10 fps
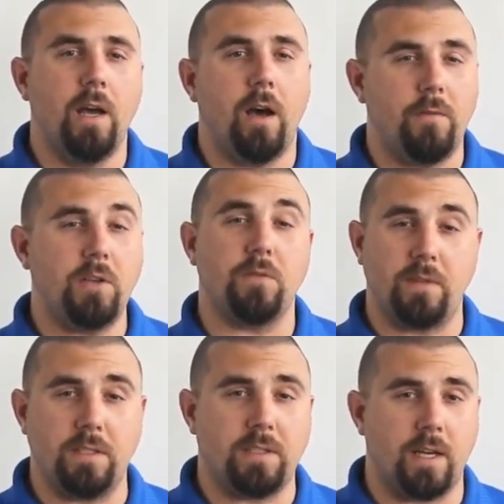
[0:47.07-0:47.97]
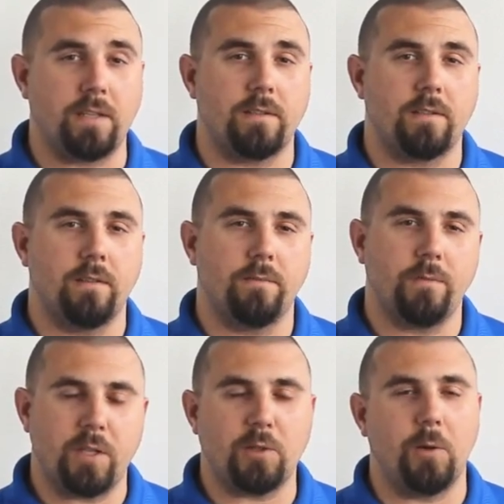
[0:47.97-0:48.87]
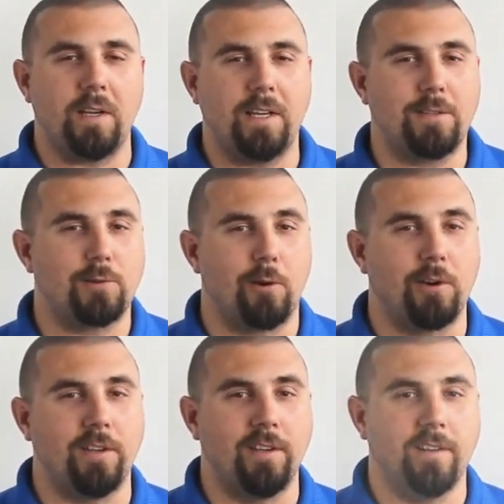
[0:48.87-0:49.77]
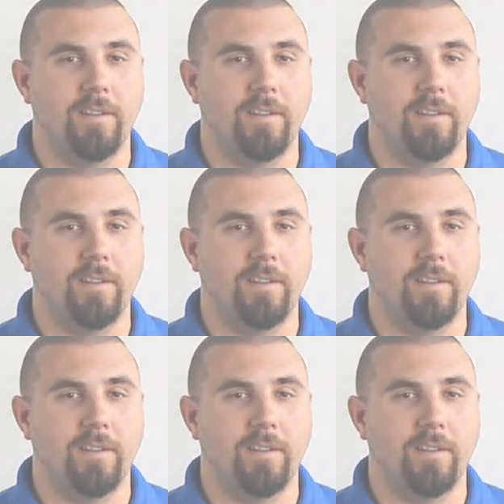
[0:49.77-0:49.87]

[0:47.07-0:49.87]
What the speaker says: of each of these tests. Let's go ahead and get started.